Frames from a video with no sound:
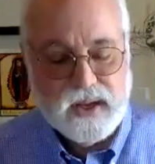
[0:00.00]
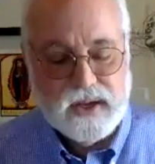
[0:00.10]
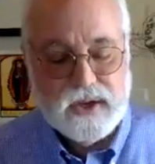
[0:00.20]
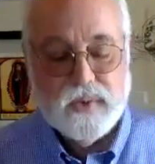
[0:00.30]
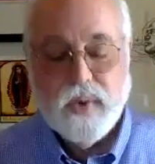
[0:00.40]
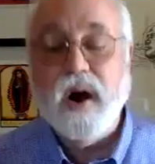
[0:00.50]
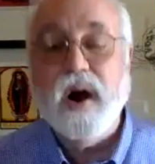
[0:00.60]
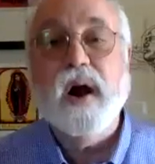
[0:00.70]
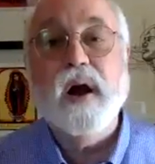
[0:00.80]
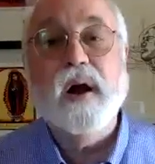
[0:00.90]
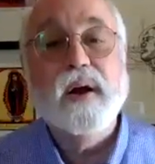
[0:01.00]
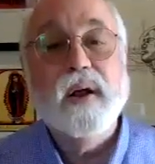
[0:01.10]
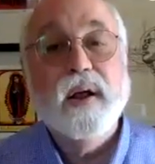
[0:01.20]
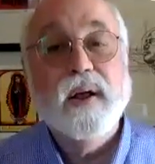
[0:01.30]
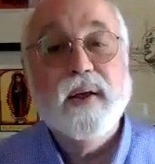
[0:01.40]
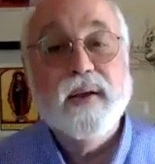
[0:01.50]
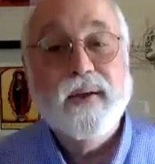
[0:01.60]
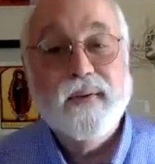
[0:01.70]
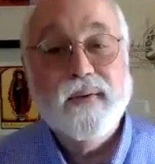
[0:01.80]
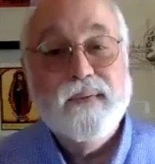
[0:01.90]
You are
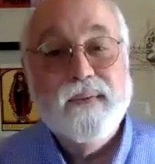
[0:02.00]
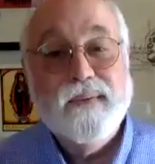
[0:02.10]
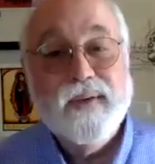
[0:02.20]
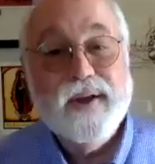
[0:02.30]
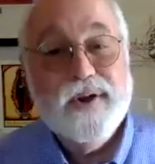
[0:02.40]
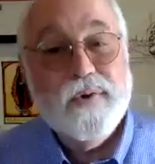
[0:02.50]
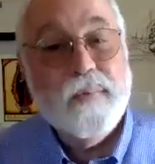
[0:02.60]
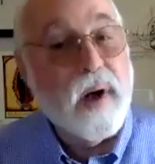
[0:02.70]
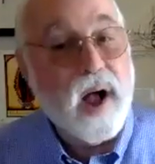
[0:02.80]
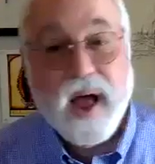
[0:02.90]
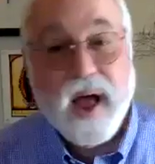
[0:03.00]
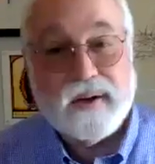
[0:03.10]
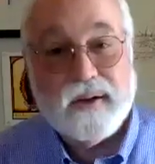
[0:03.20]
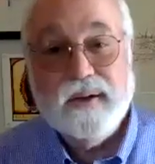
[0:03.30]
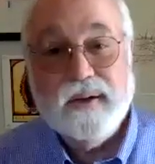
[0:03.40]
a new model.